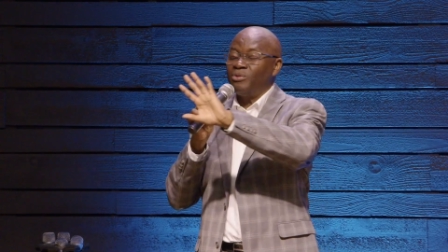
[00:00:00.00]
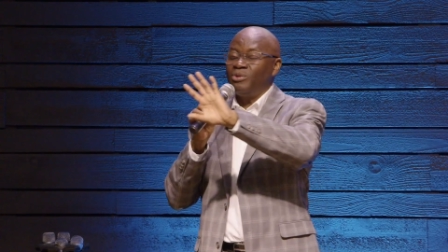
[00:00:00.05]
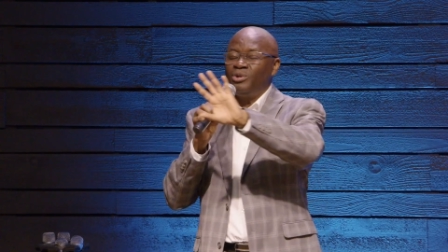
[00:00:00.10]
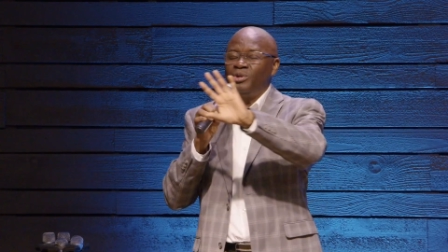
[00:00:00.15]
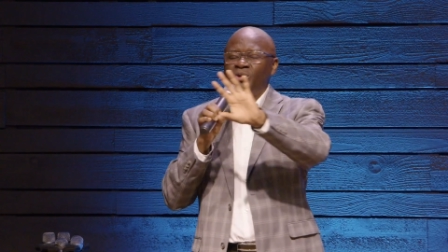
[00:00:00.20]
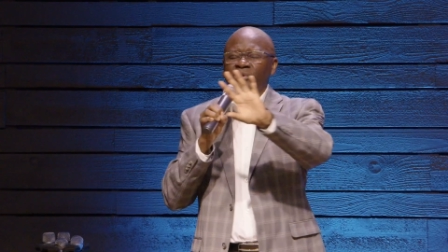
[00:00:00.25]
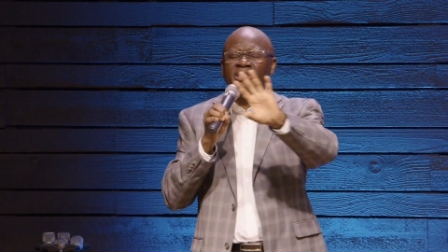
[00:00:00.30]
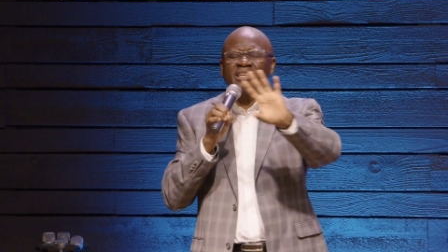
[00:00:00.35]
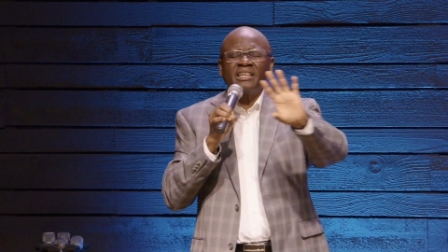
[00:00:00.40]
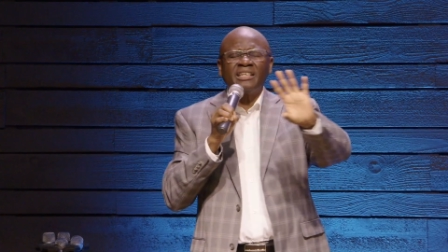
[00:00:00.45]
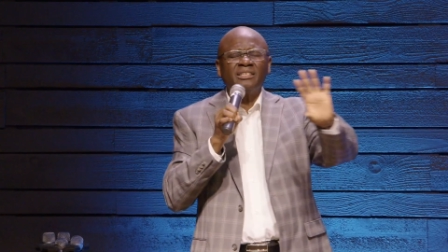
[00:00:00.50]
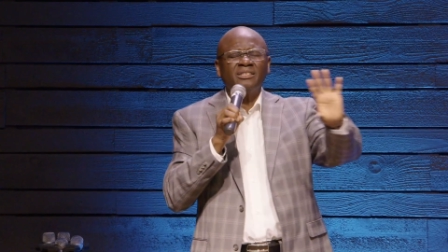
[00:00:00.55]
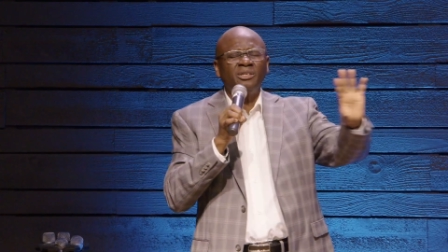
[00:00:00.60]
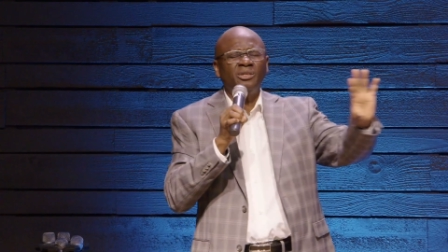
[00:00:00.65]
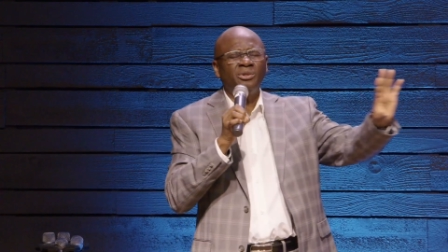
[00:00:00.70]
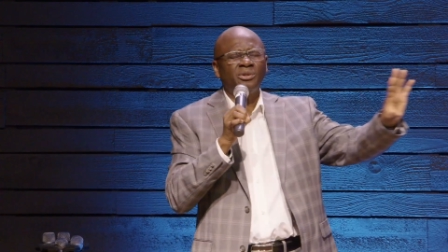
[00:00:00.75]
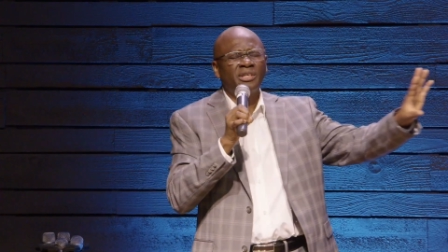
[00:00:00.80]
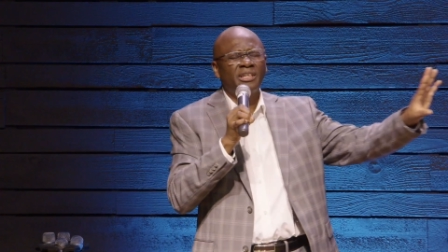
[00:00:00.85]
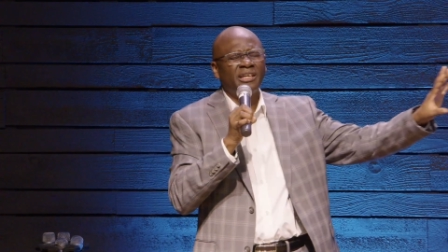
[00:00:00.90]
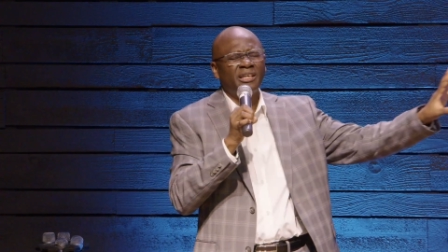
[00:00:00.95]
looking,
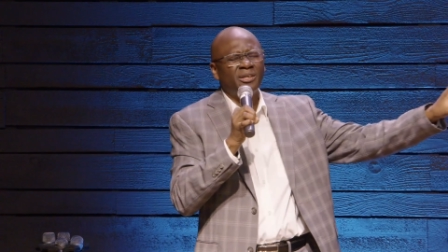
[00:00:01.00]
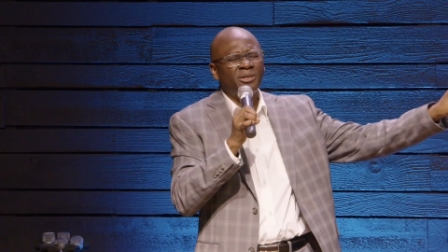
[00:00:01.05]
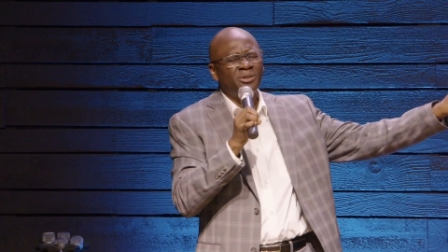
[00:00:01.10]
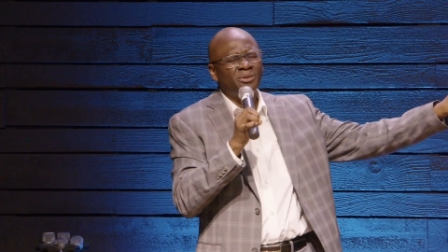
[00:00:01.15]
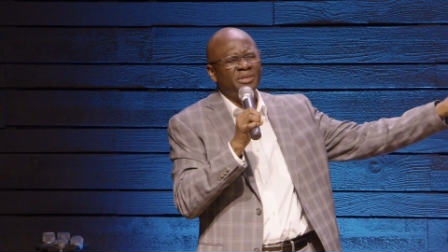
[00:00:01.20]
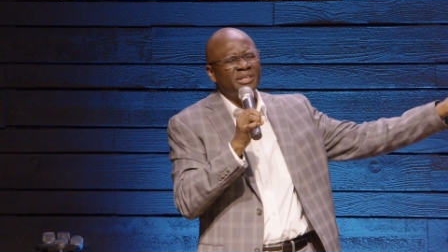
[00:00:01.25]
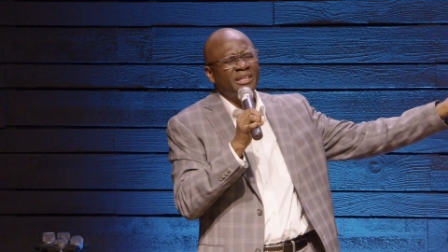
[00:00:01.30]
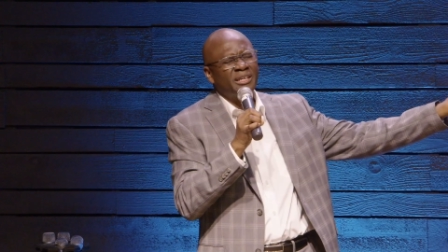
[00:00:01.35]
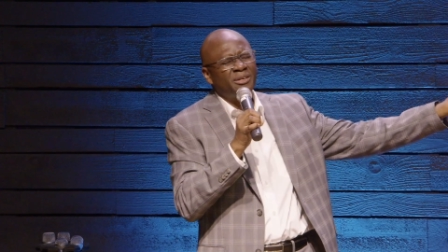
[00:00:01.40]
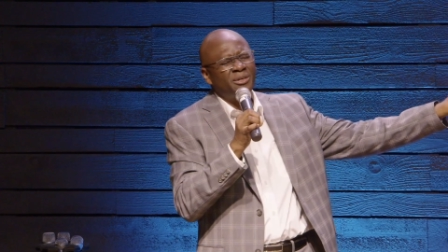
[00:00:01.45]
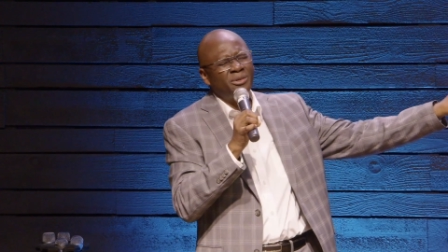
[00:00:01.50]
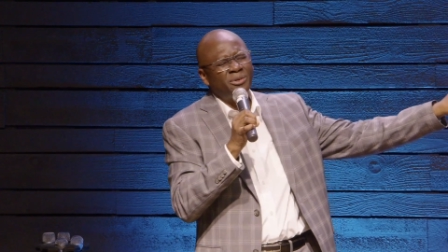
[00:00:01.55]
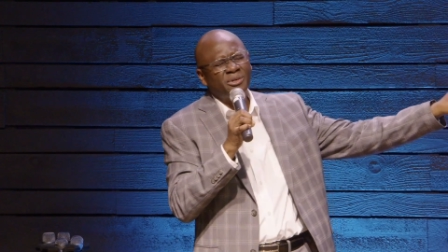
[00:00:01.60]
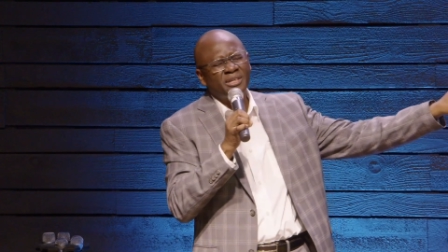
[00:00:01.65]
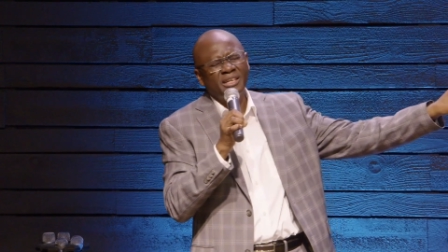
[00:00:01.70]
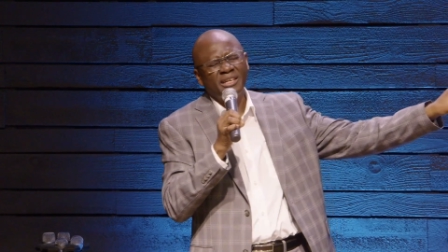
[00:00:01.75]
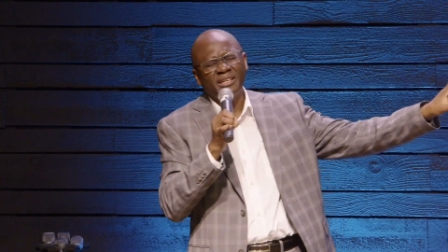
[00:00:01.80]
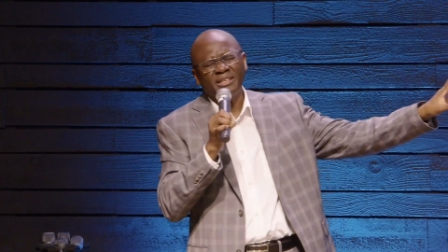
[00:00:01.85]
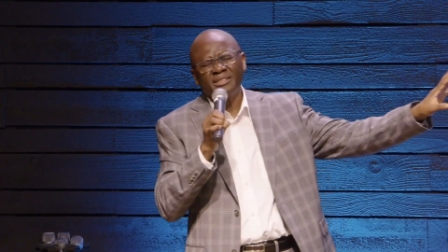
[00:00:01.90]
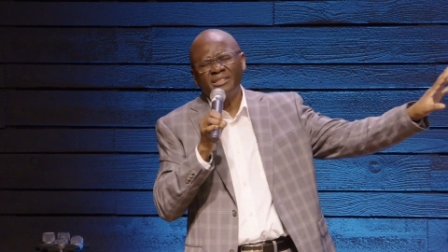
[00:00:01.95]
looking, looking,
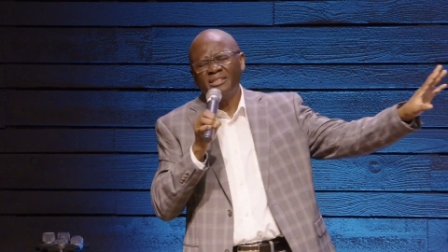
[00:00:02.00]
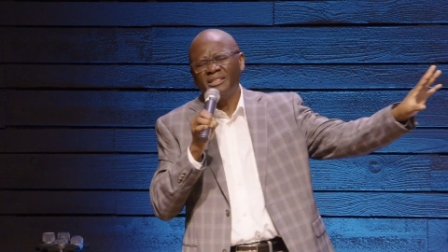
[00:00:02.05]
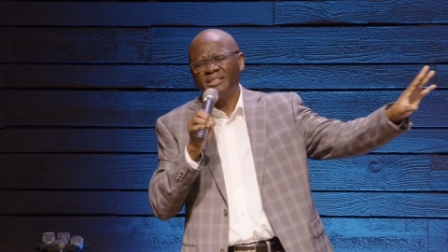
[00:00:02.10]
looking.